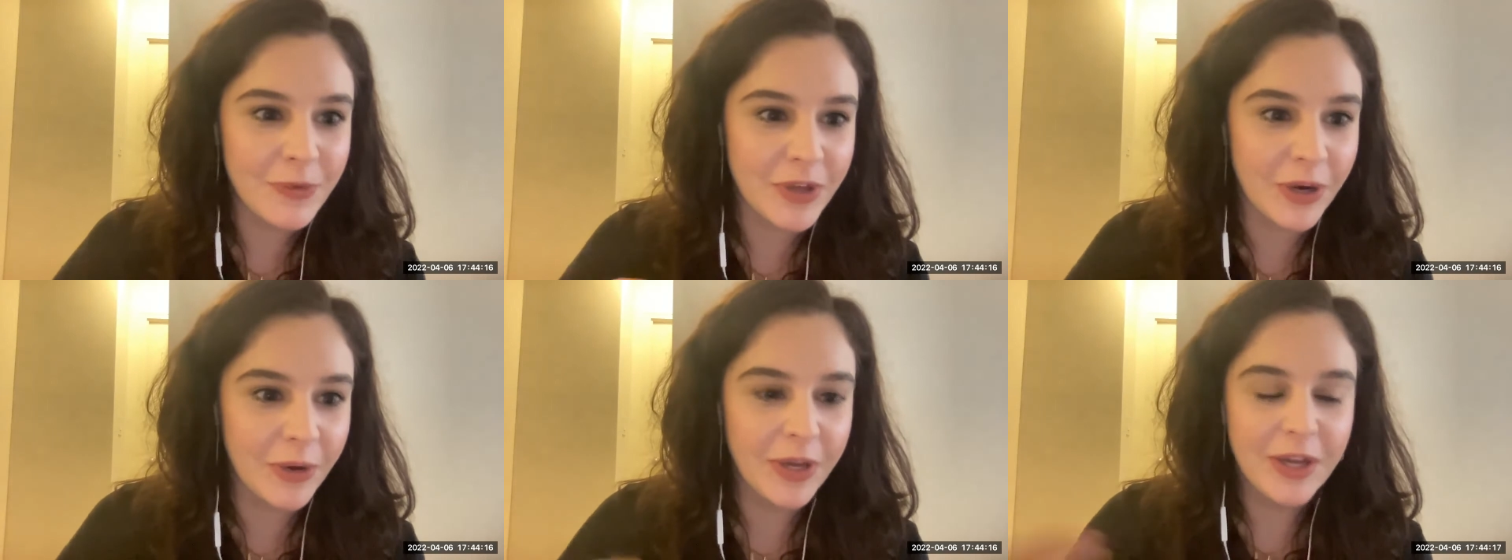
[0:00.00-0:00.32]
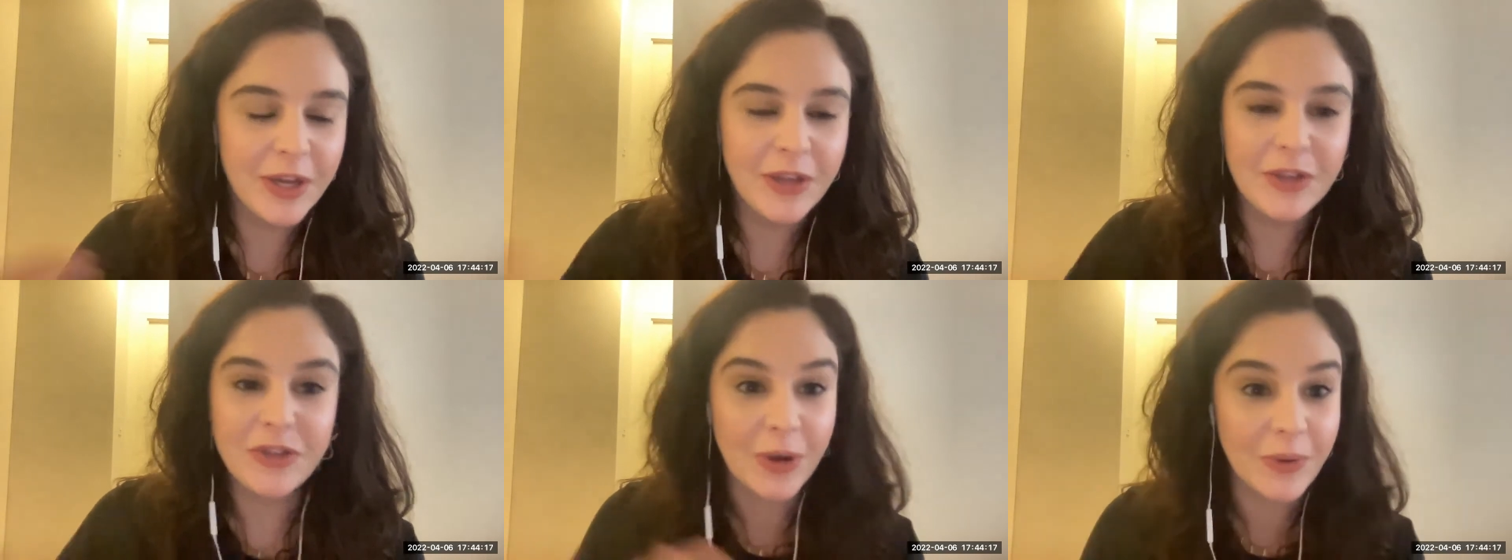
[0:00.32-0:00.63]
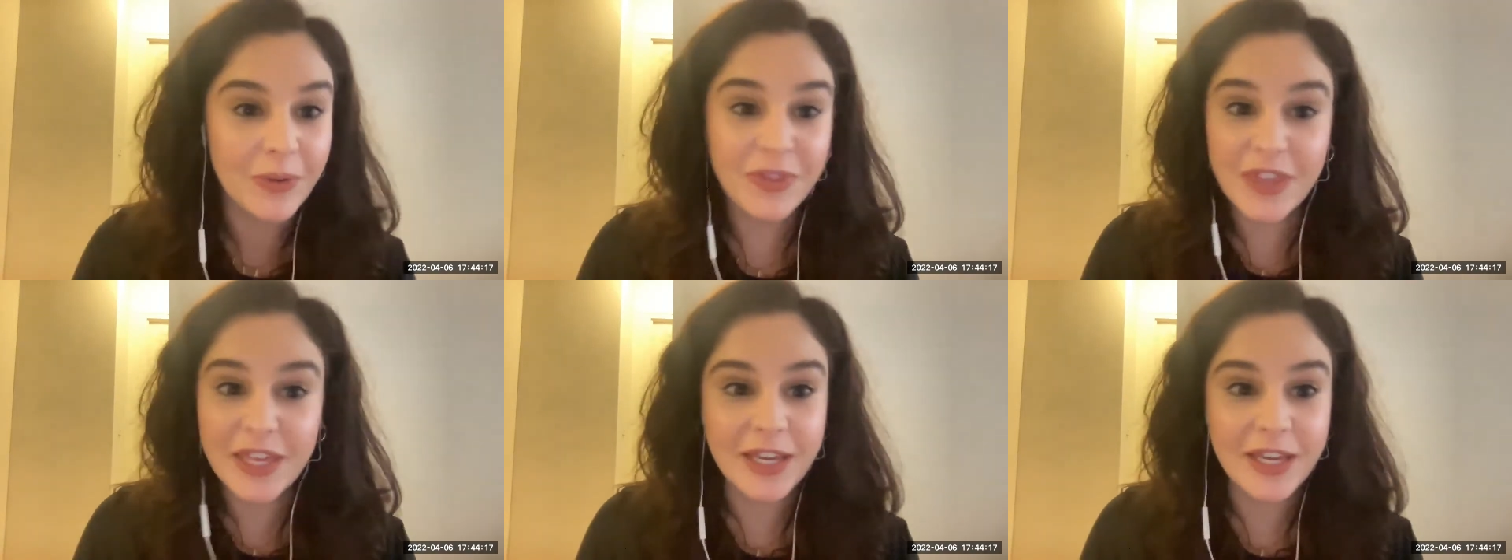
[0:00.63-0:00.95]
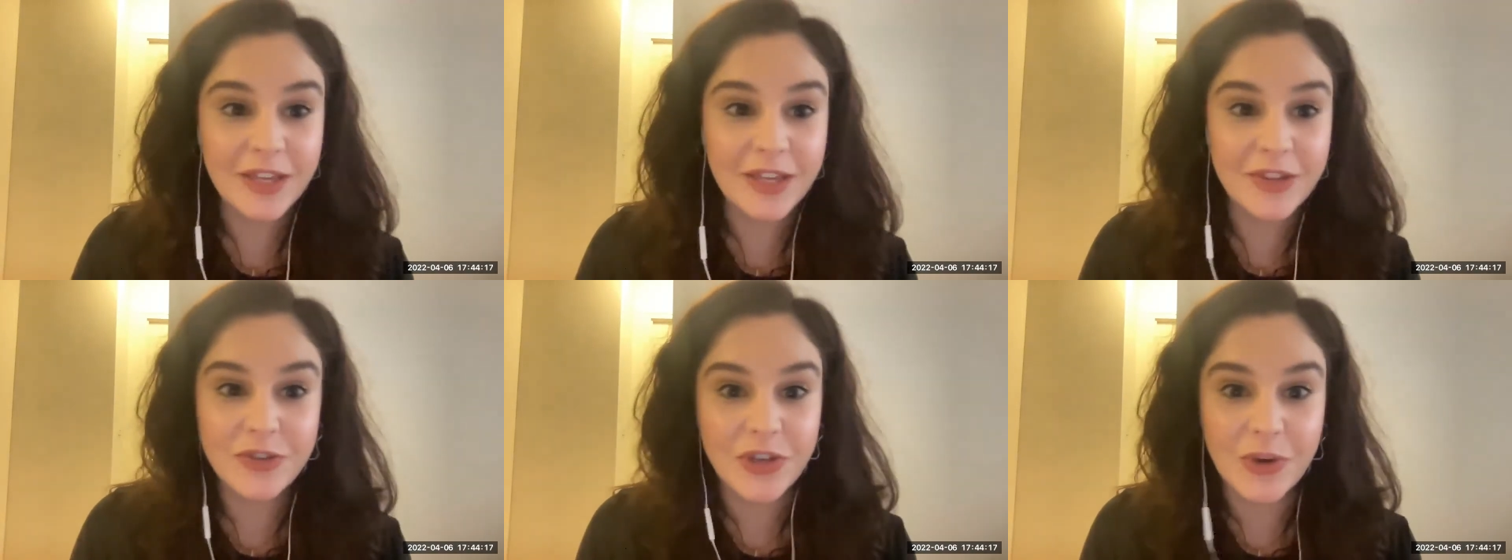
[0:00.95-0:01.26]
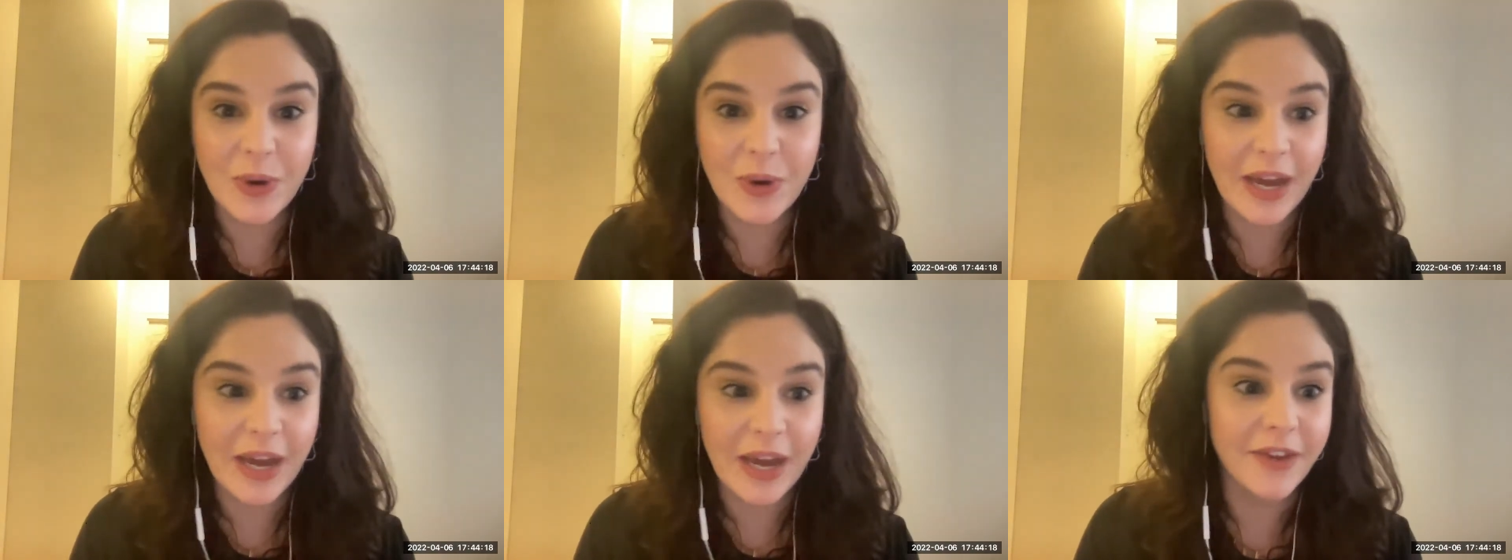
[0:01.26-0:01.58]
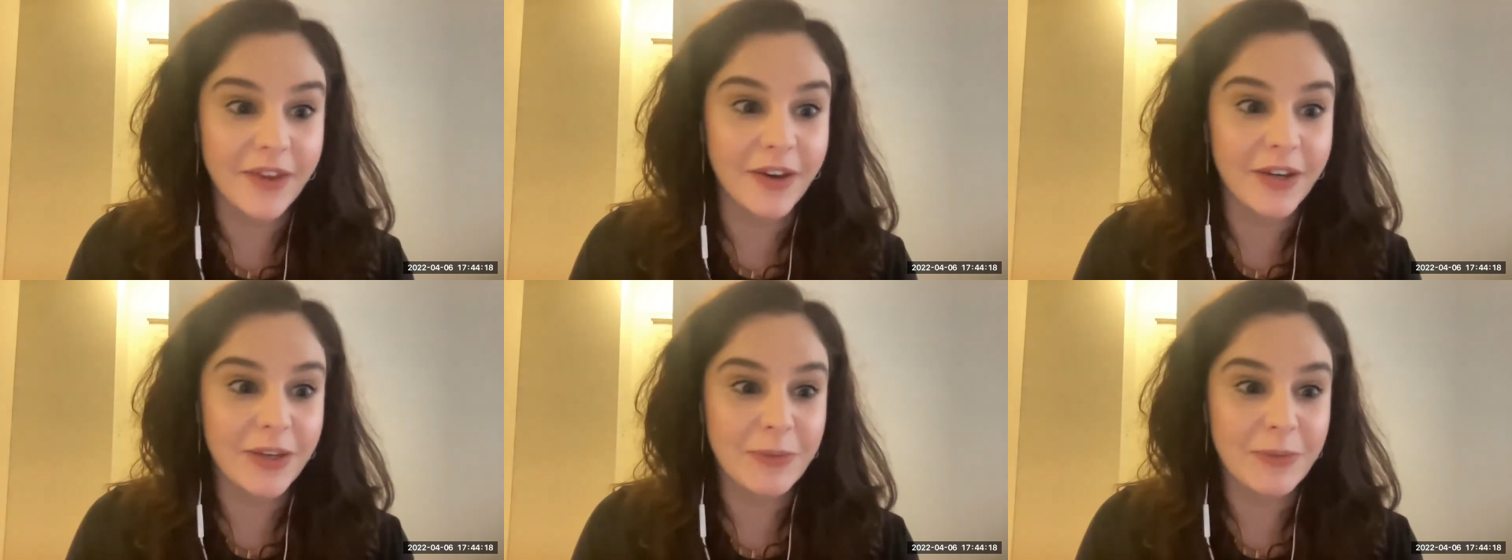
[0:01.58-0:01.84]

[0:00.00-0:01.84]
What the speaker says: So don't think it's you either.